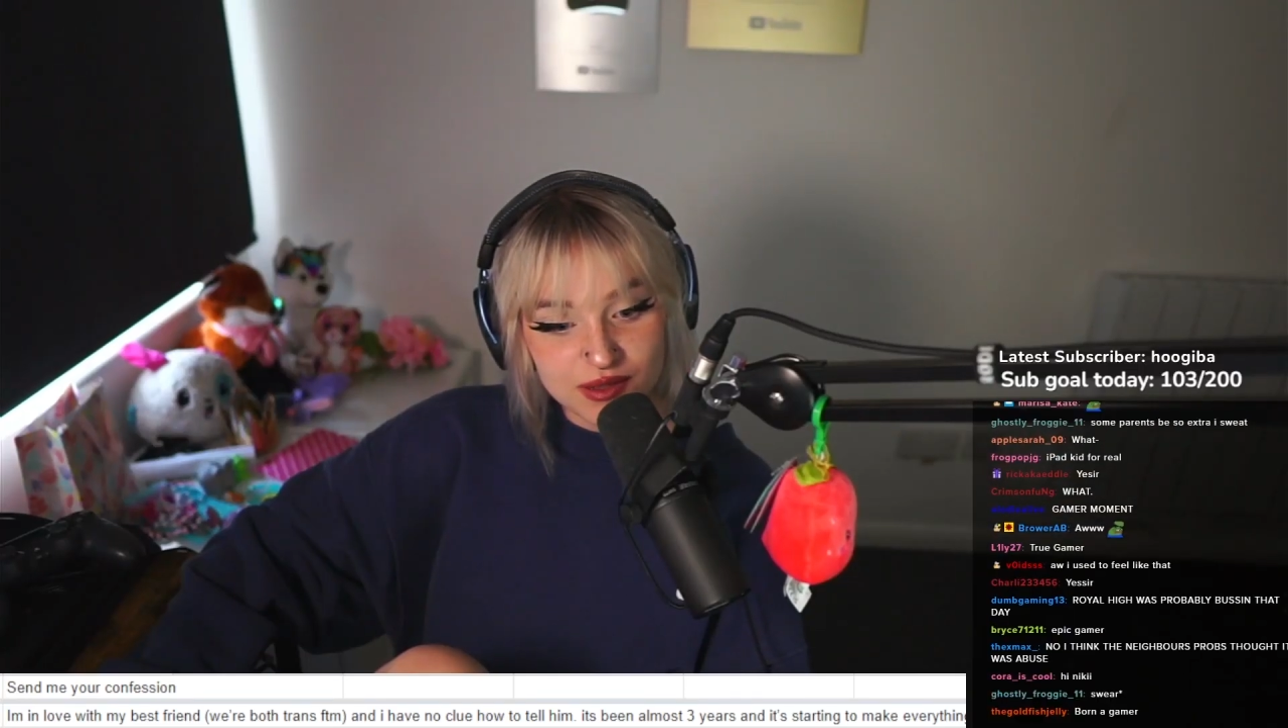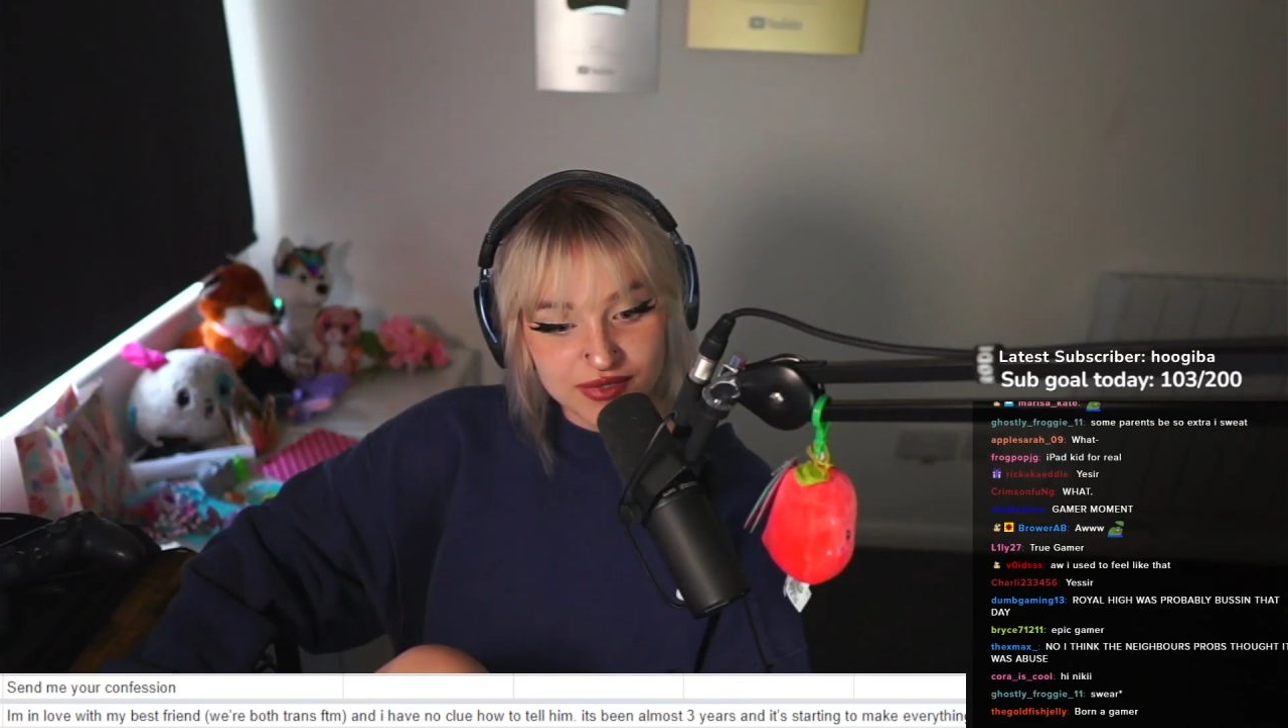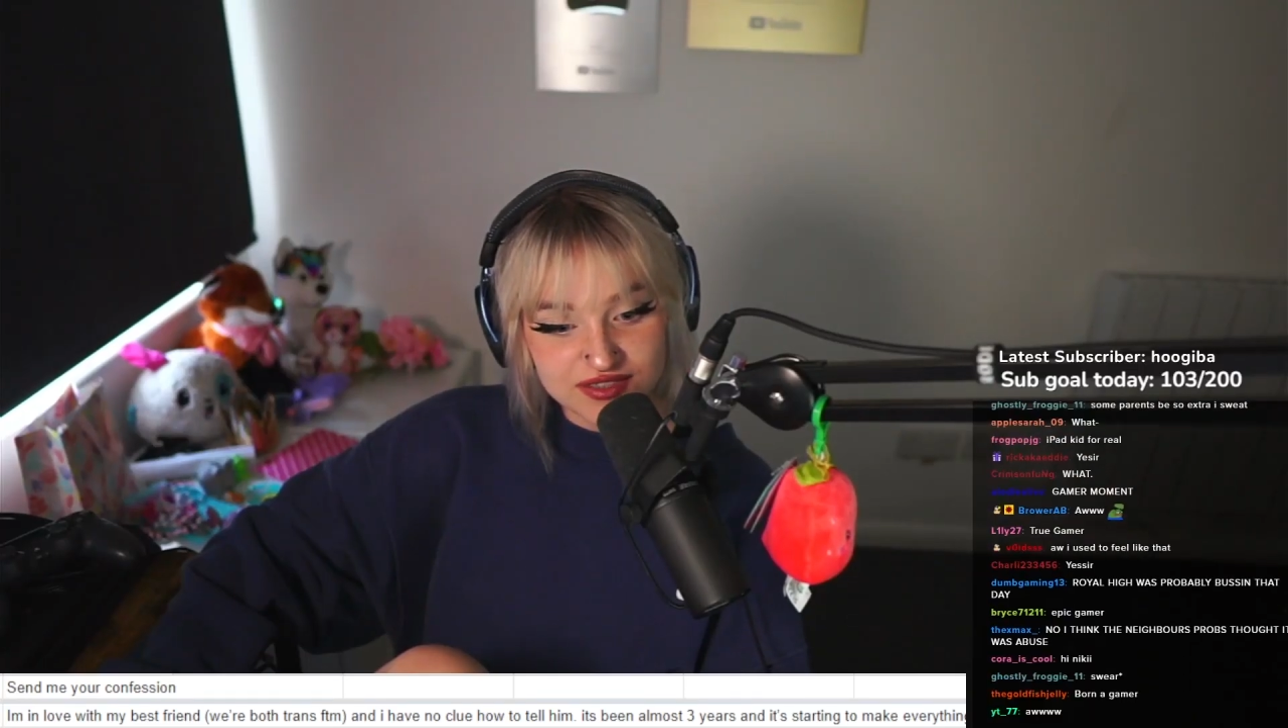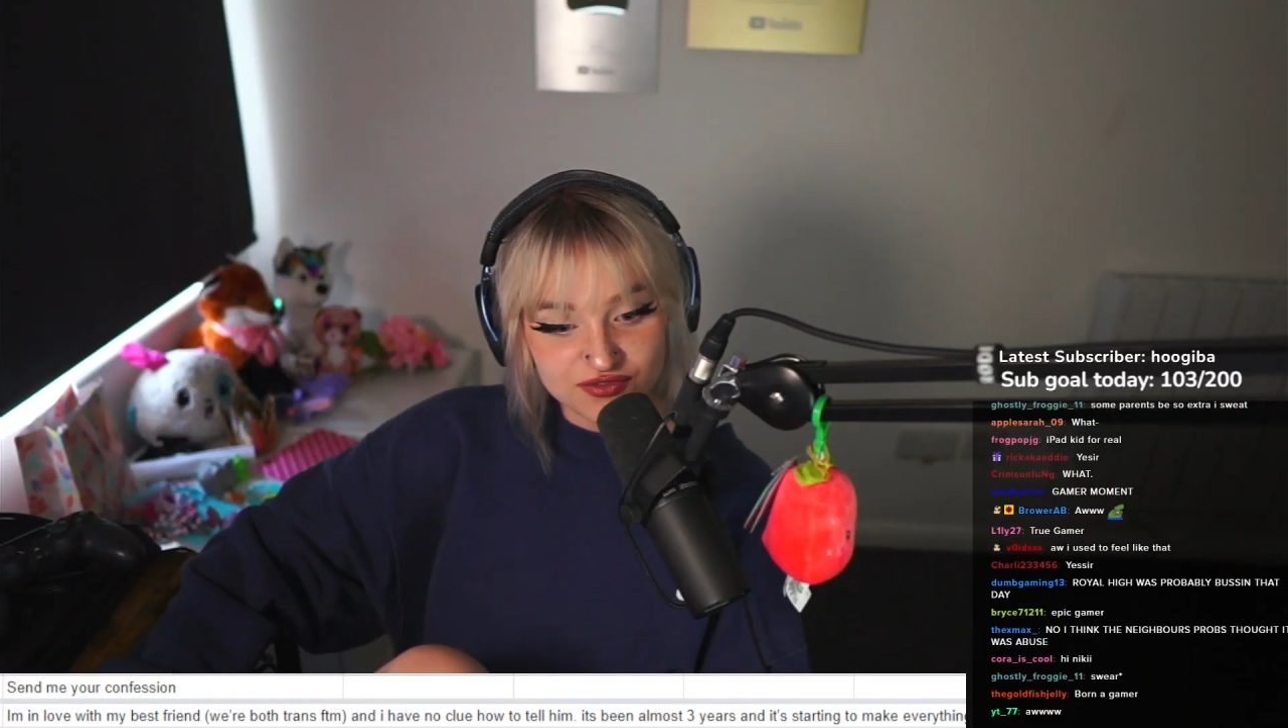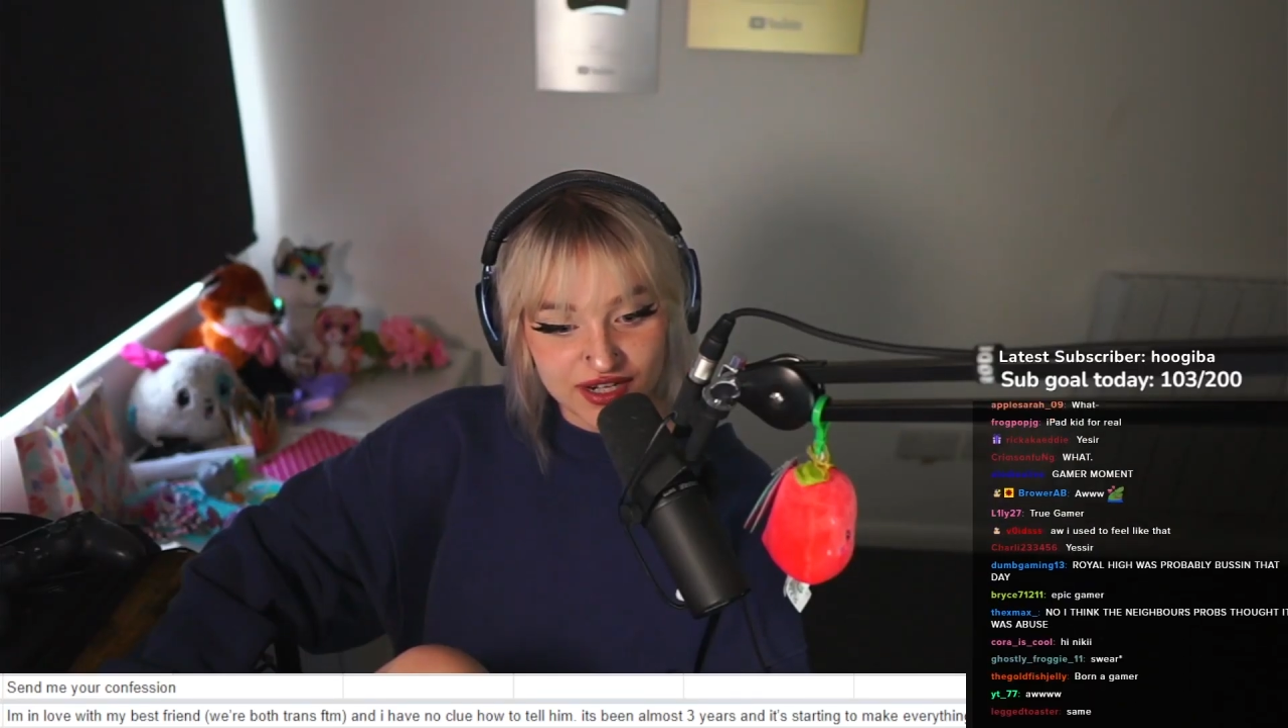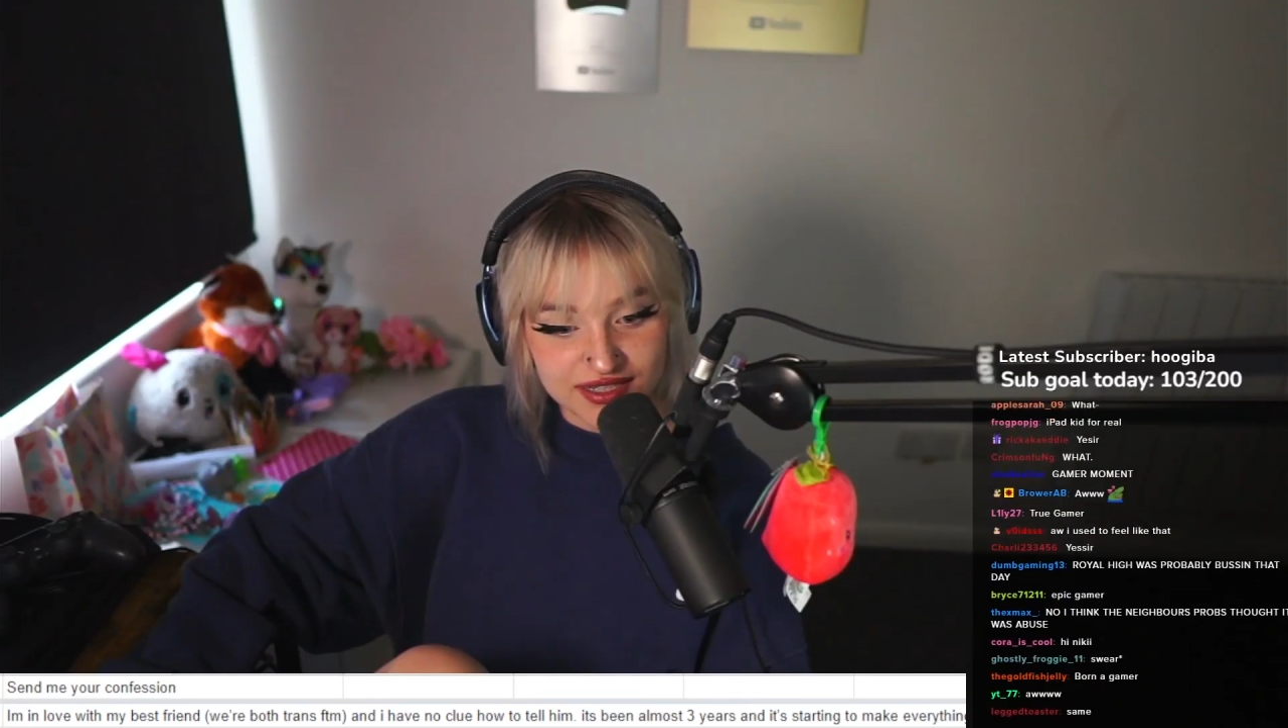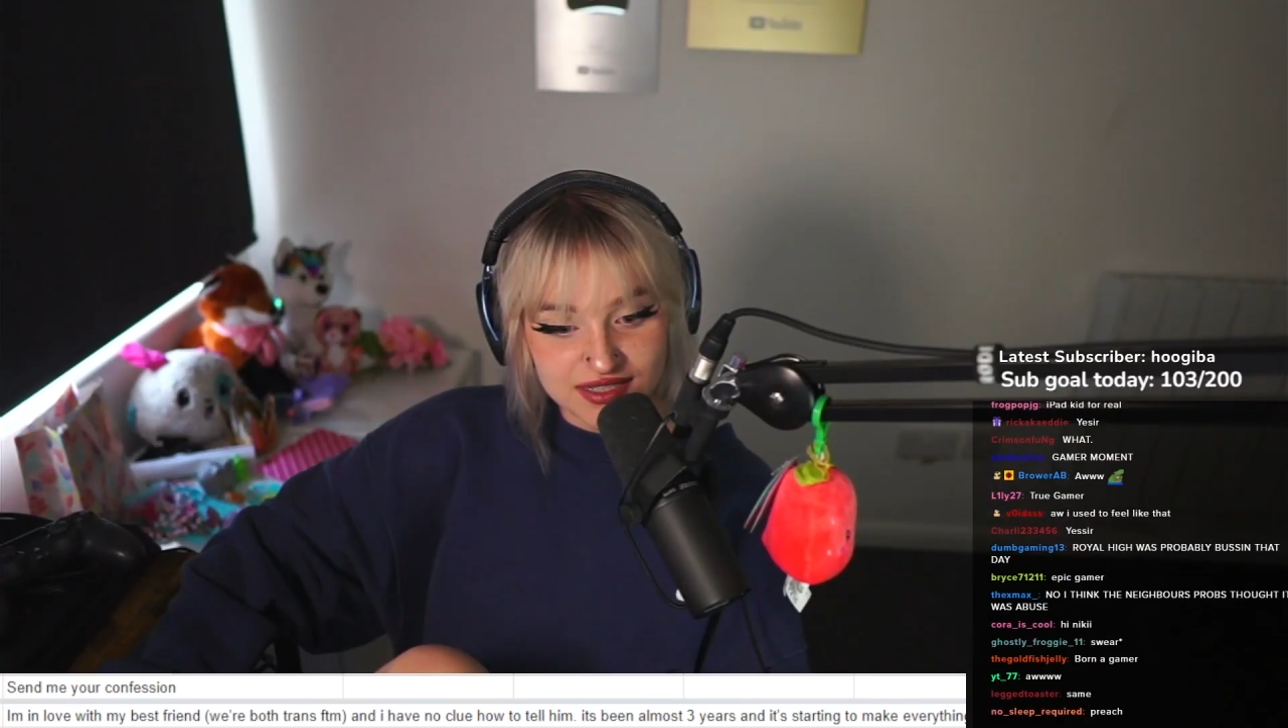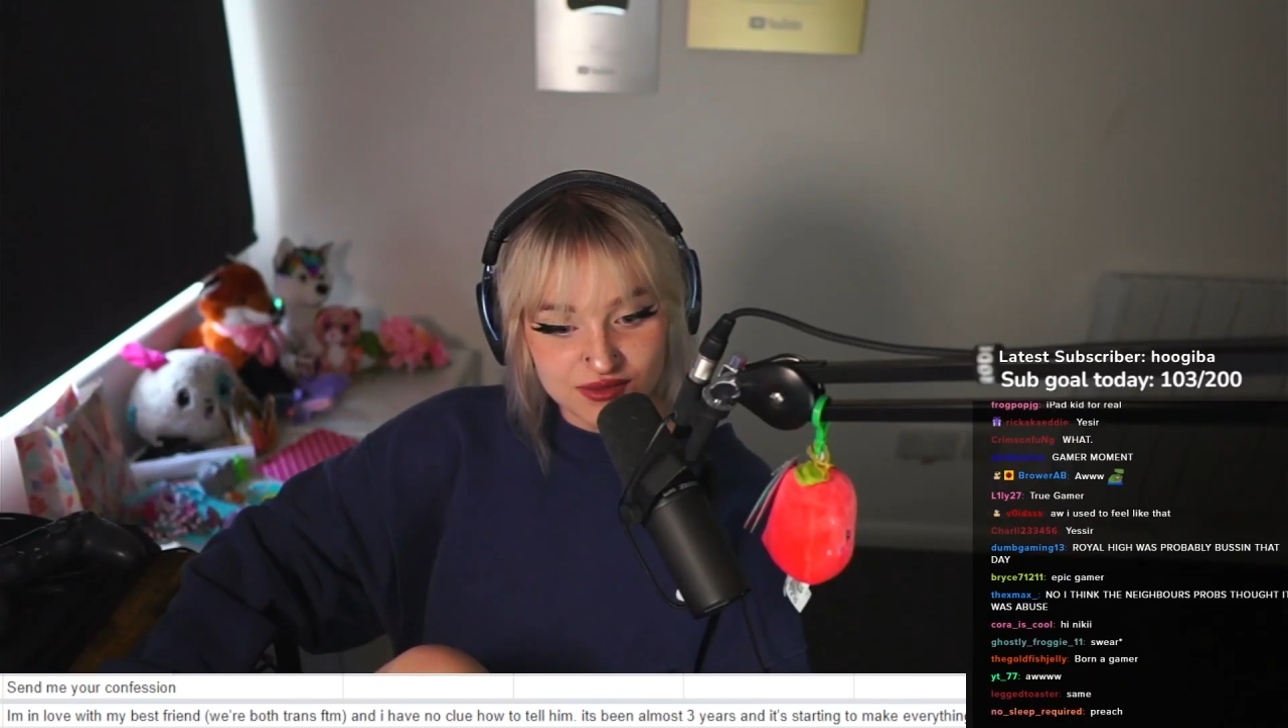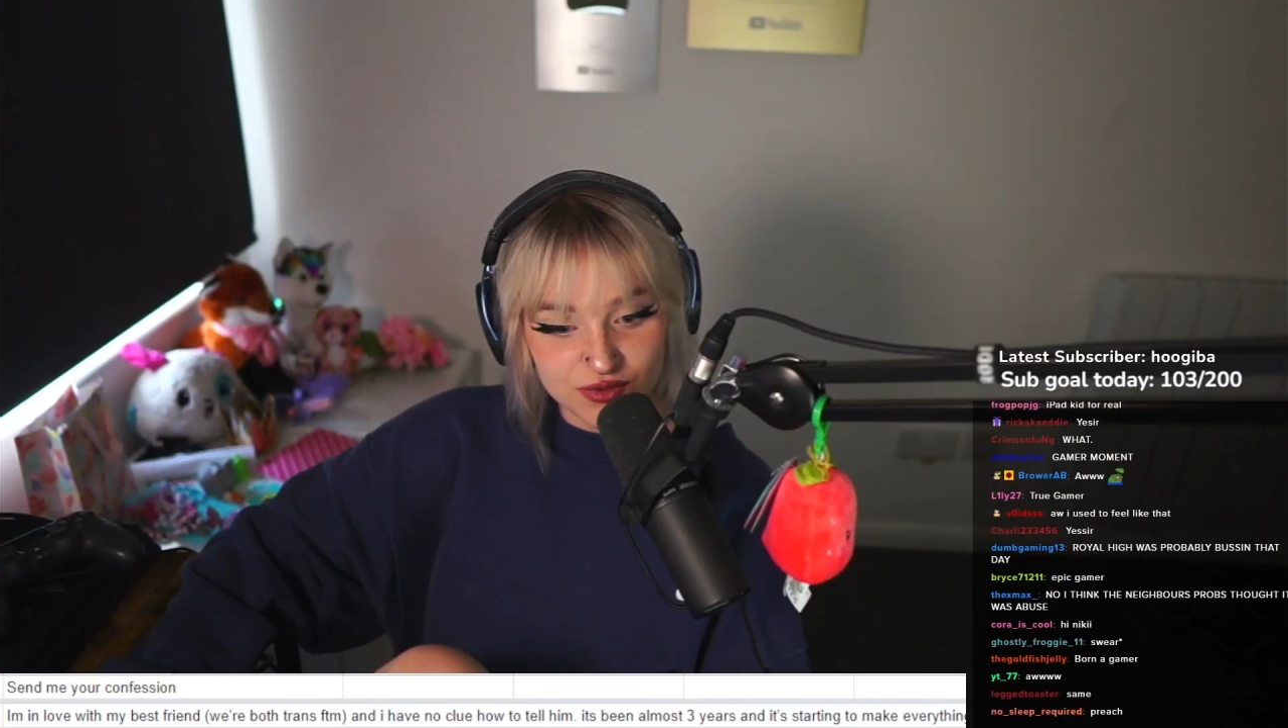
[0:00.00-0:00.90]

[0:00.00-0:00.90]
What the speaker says: best friend.